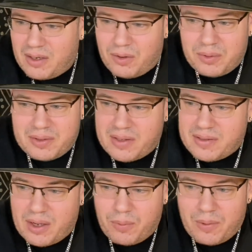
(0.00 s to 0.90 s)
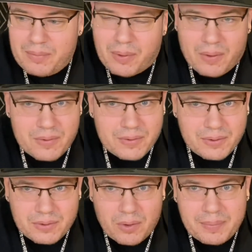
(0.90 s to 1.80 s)
it only takes that one person to
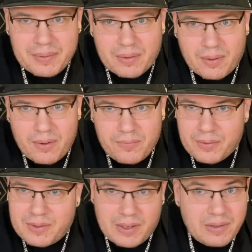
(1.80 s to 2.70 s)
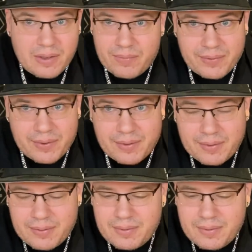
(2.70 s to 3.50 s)
show up in your life to change everything.